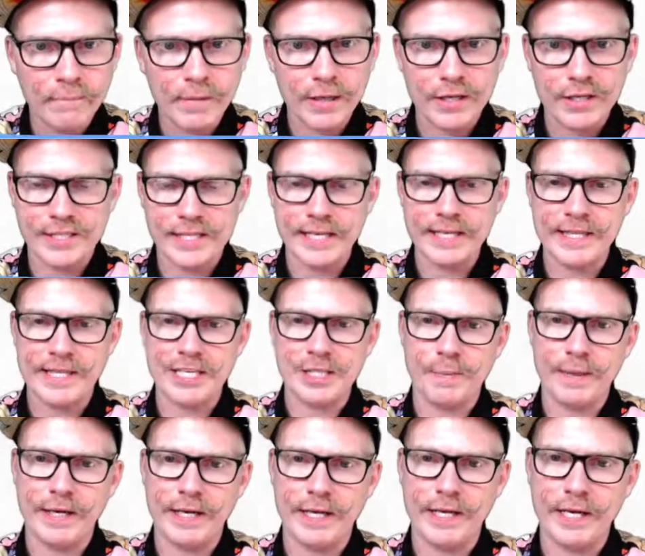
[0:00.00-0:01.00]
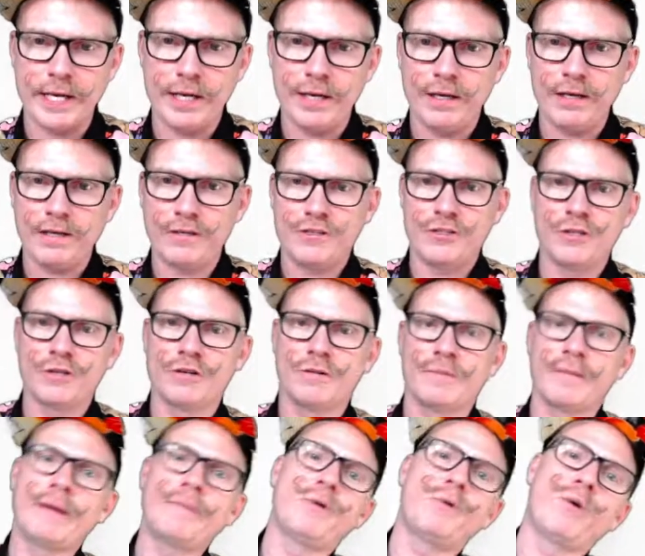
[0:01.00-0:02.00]
See this bit here? Do you
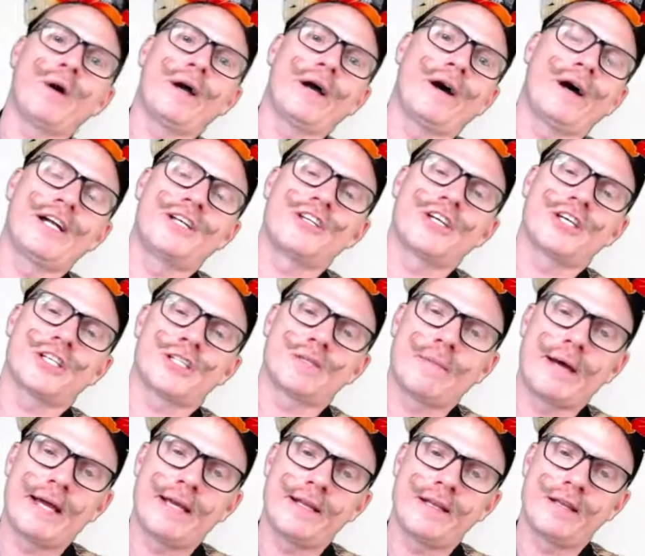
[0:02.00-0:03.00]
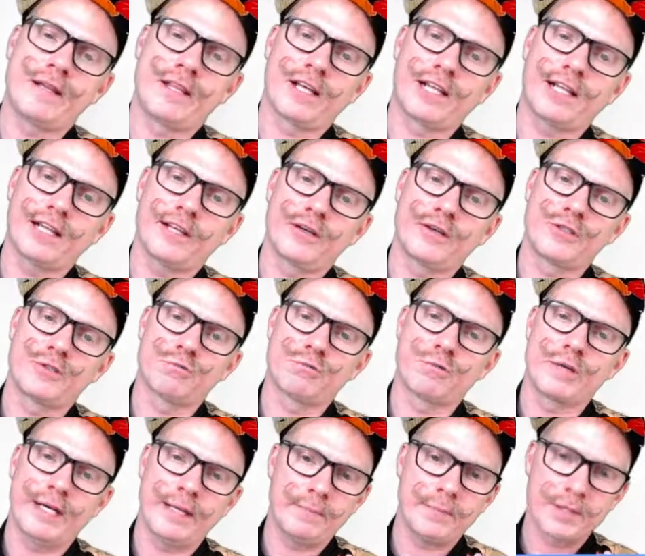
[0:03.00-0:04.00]
remember where I just made the clothes
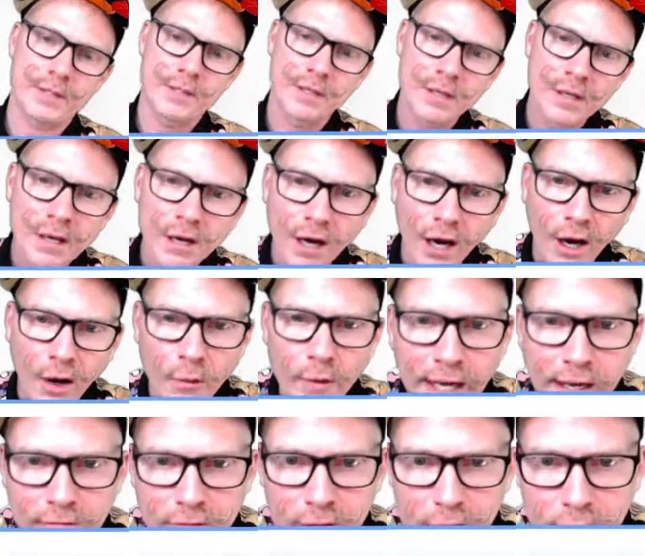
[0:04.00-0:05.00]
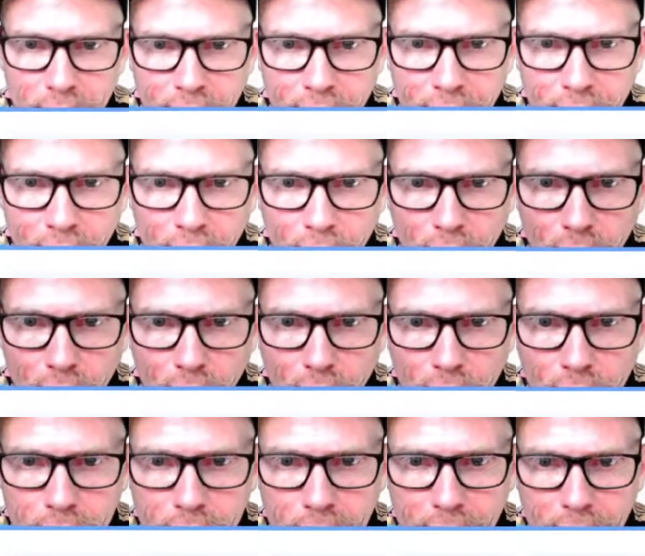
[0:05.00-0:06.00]
ripped? Oh, and have a look at that.
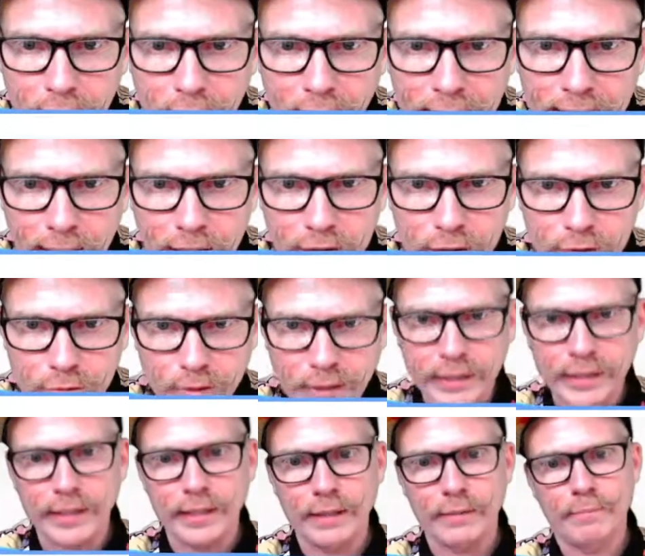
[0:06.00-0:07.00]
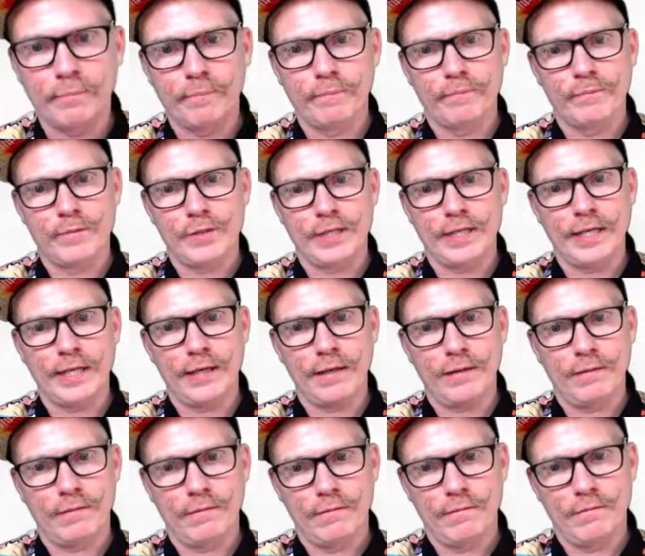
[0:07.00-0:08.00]
You can make that 3D. See that?
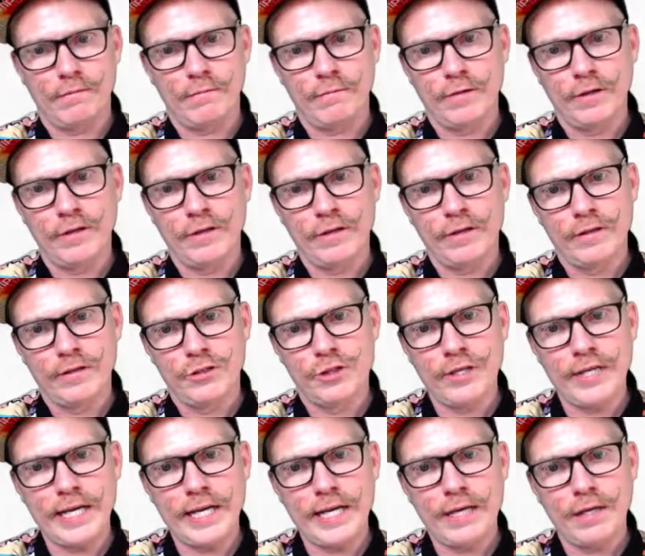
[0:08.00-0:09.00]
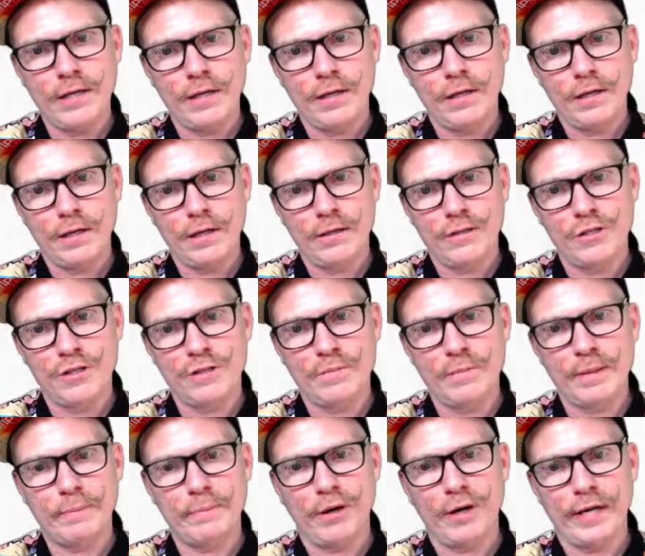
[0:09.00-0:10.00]
2D, do the
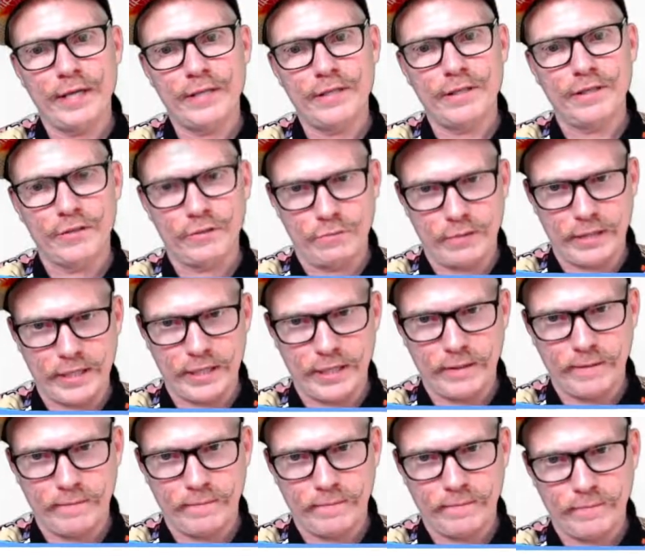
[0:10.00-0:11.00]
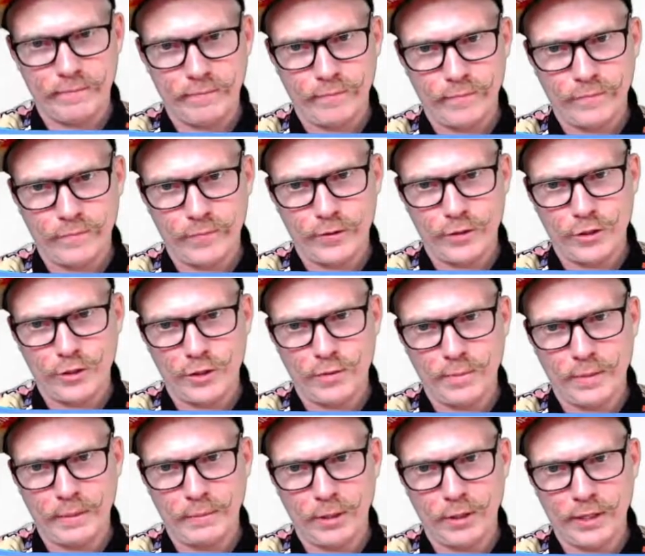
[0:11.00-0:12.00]
bit behind, 3D. Do the
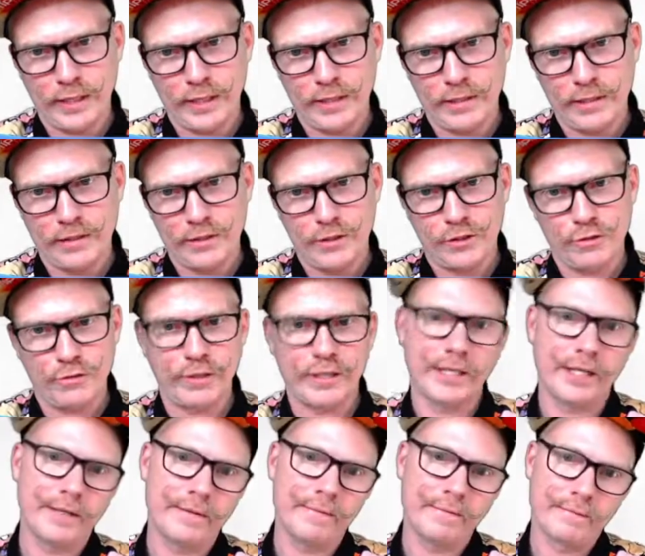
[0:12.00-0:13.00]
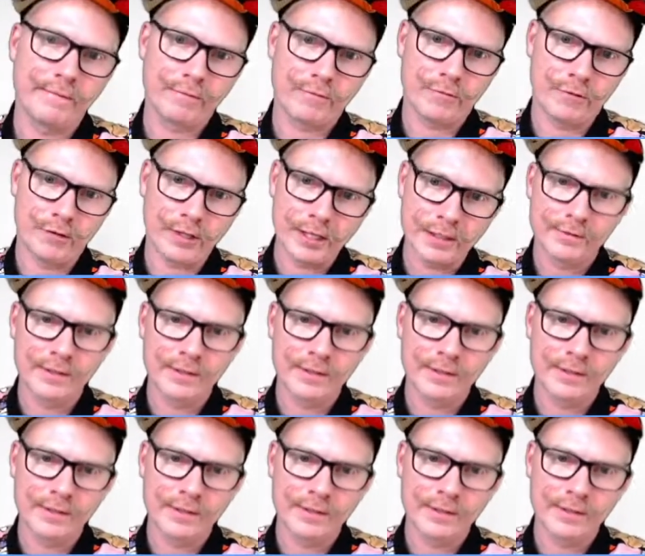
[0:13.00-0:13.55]
bit behind, 3D, right?